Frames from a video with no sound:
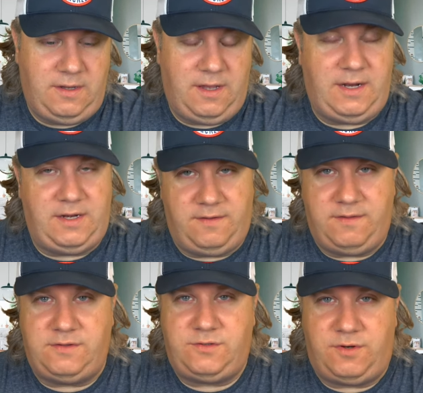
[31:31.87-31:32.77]
and any of
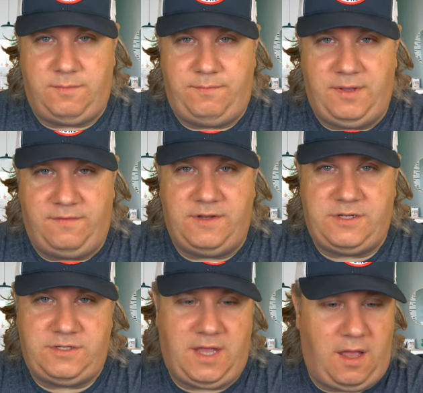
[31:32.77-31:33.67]
those sort of billfish
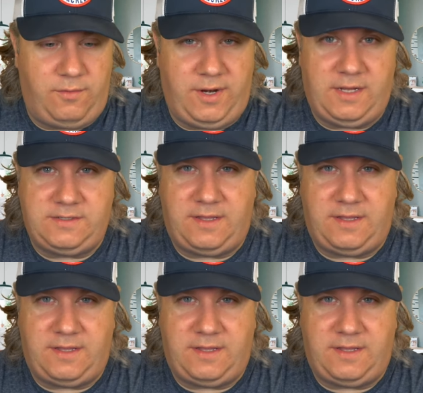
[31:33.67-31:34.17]
style reels.